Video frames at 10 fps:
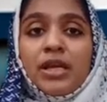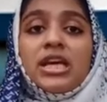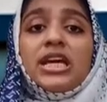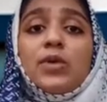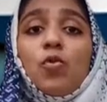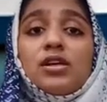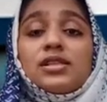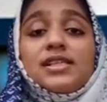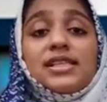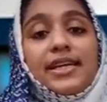He was
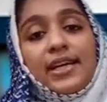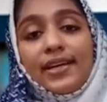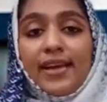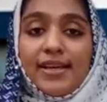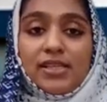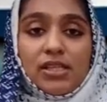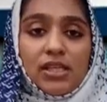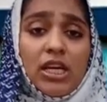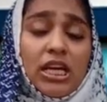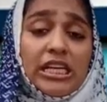a secret agent.
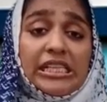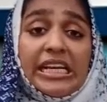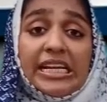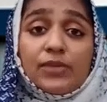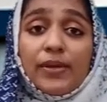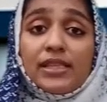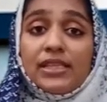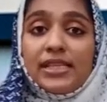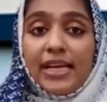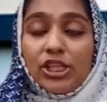He deals
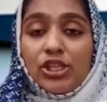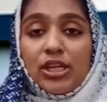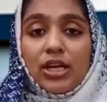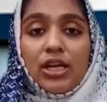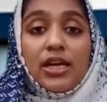with danger.